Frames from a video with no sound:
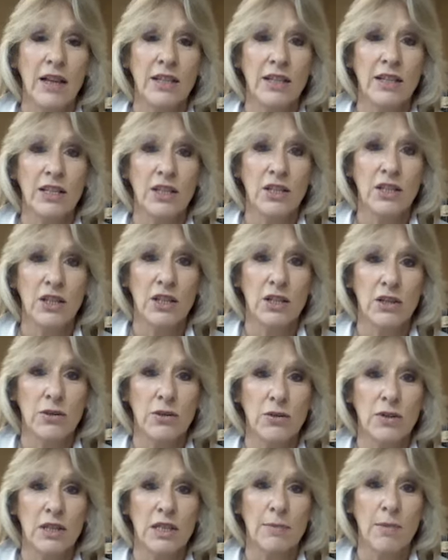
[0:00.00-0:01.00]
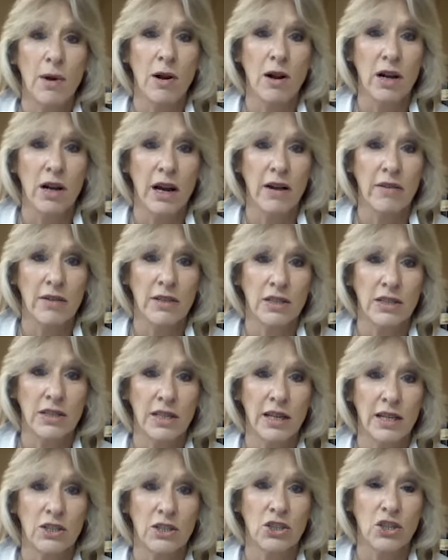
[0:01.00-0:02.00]
that is to use smart
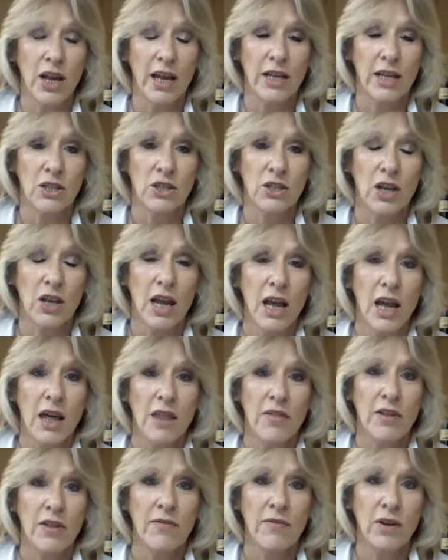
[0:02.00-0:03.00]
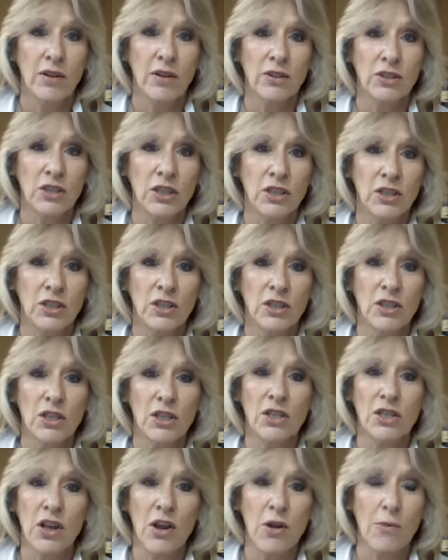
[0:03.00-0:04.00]
currency exchange. The advantages are
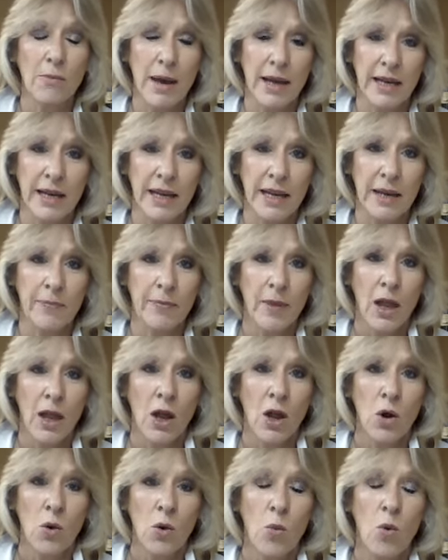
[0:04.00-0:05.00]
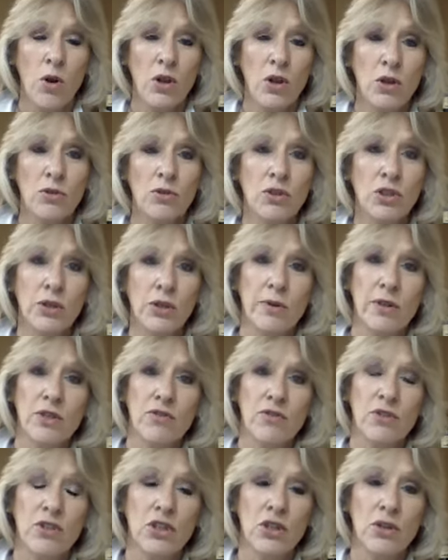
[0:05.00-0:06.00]
just so many. What you'll do
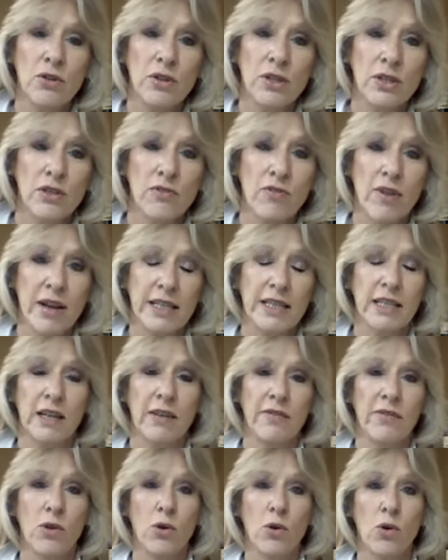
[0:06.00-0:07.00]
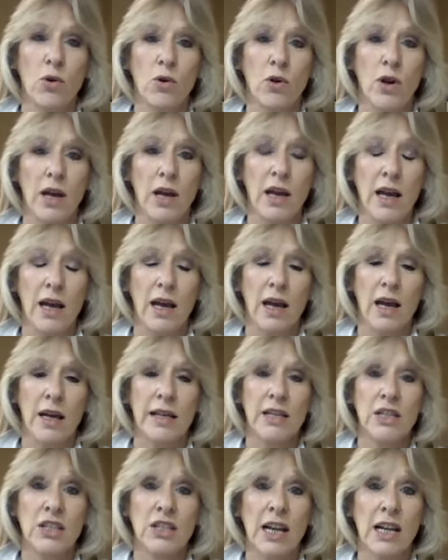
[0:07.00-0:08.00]
is reduce the risk of your
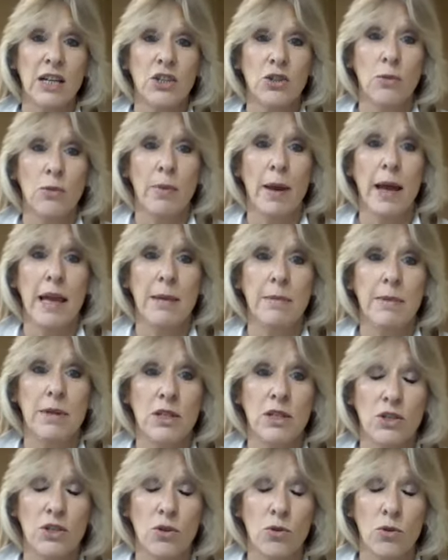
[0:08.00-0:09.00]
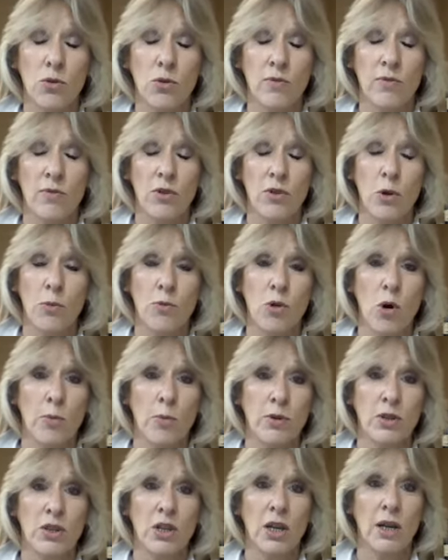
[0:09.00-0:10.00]
international payment or for your
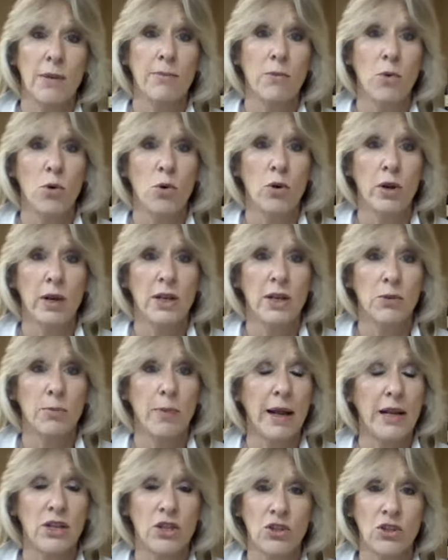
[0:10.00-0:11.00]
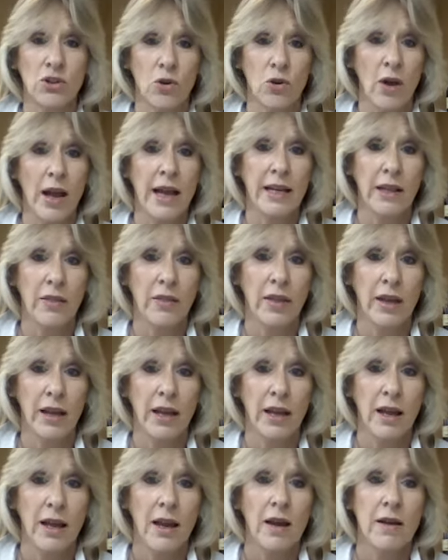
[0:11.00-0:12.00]
property, mortgage, pension or
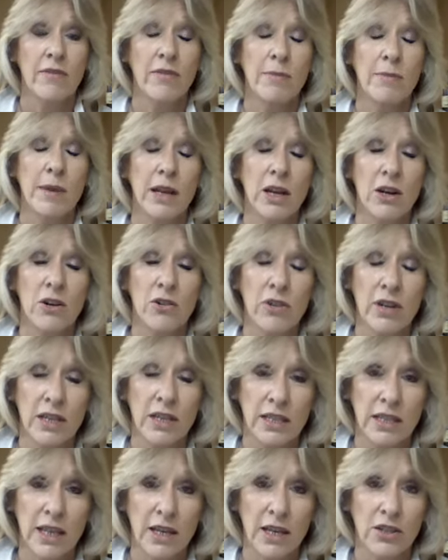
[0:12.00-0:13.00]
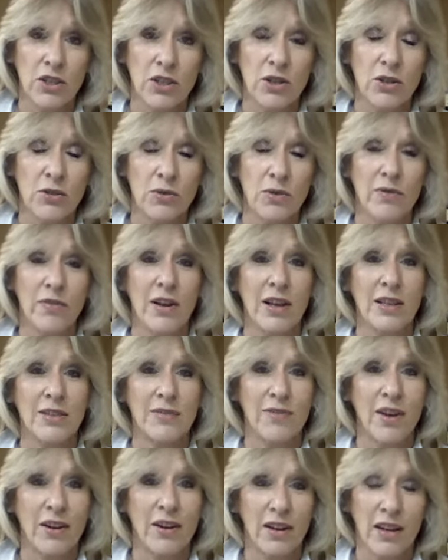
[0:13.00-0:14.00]
anything from increasing due to adverse
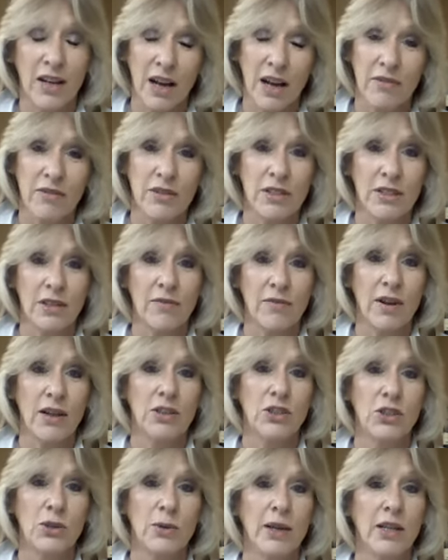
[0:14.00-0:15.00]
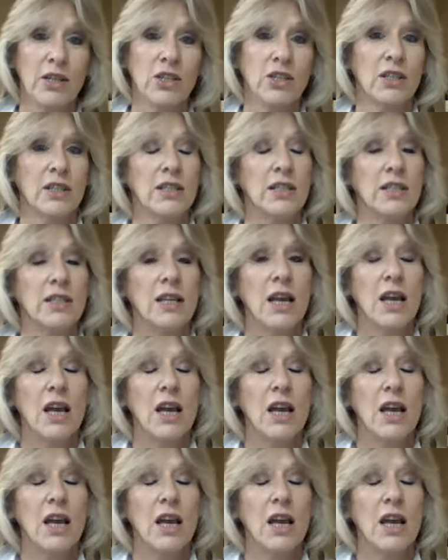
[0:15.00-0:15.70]
currency fluctuations.